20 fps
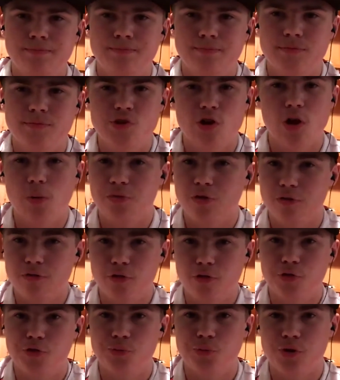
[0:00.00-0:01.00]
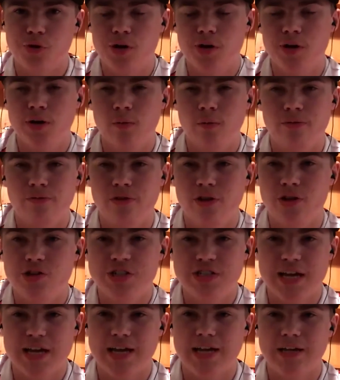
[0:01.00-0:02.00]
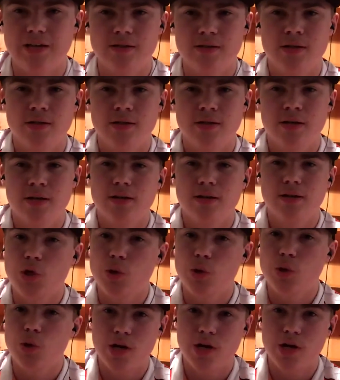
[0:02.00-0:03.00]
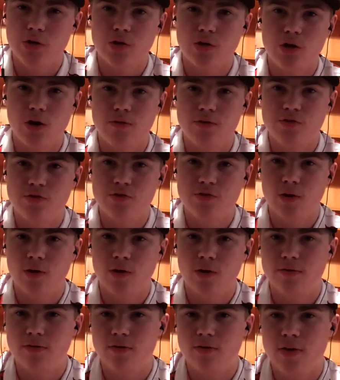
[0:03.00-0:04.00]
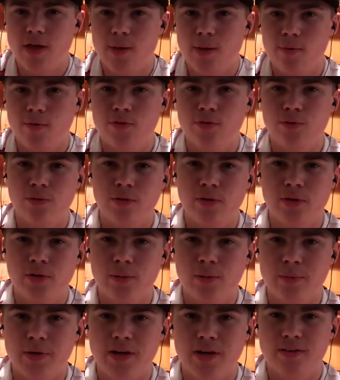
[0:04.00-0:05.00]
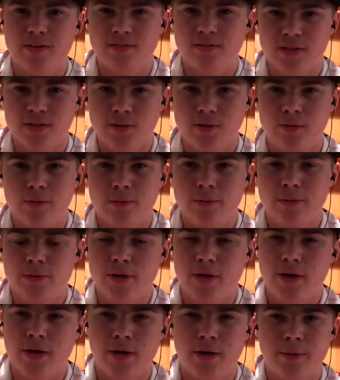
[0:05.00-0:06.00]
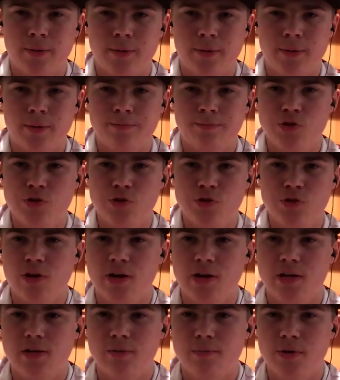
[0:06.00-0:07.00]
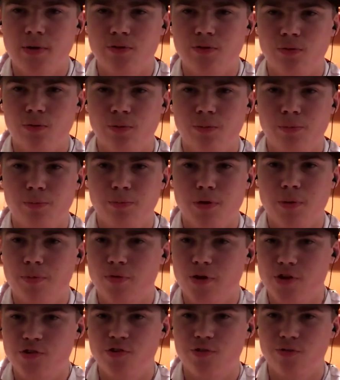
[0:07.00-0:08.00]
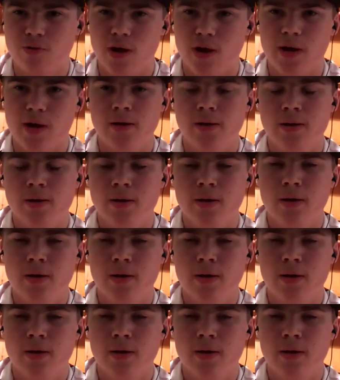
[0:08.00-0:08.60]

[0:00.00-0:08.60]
Charlotte was our first one, and we finished second. Knew we had a good car for Charlotte, so that wasn't really the biggest deal. Just trying to get the mental preparation right.